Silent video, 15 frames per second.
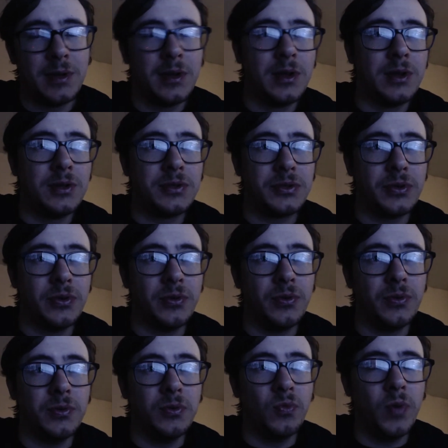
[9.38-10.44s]

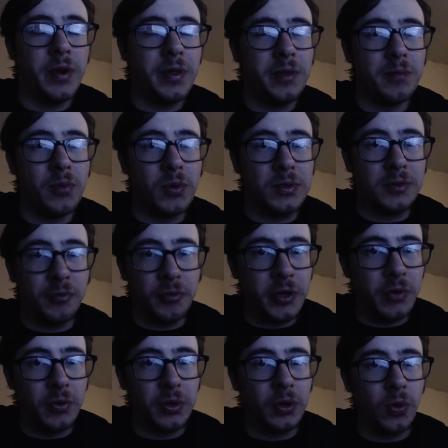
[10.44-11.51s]
So one of the most
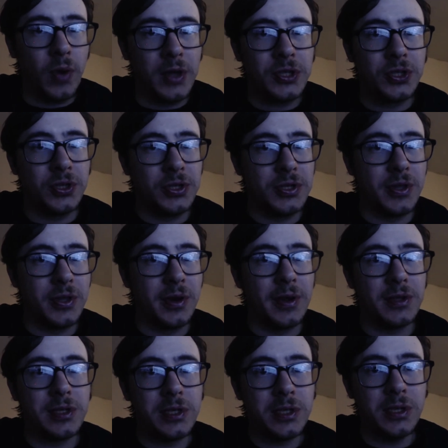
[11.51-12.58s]
frequent questions that I
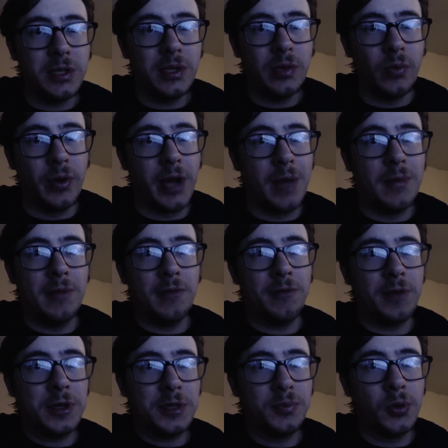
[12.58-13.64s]
see when I'm in
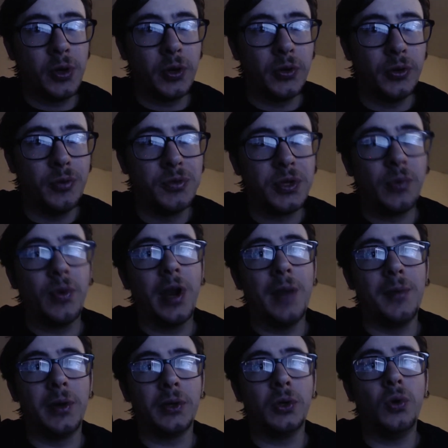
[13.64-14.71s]
Facebook groups and when I'm
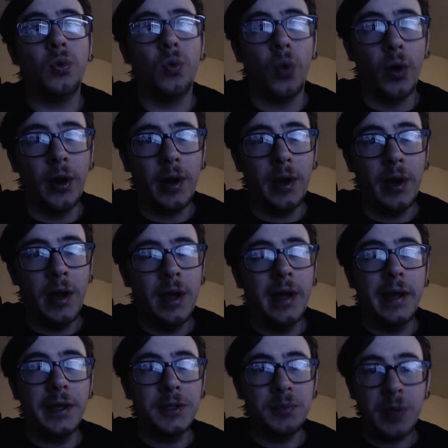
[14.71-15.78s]
on Quora
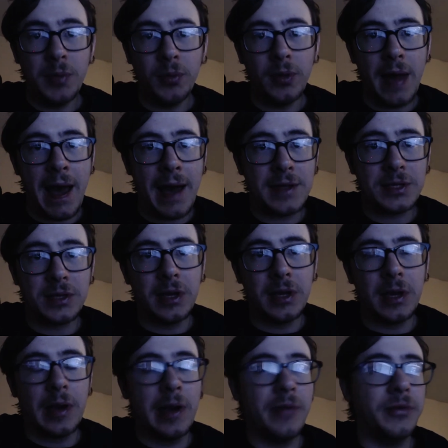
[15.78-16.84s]
is people asking
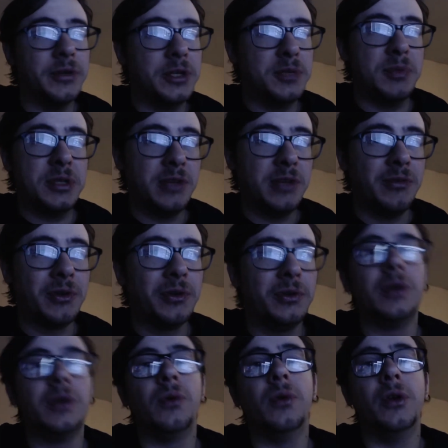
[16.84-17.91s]
either specifically
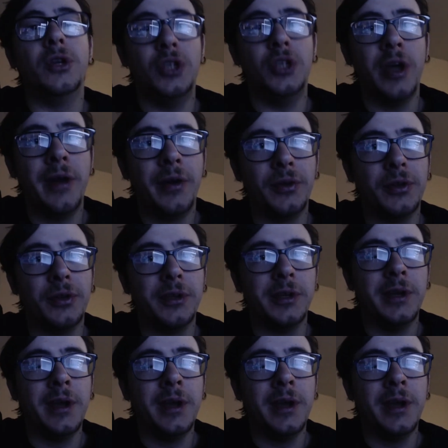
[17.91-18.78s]
or generally,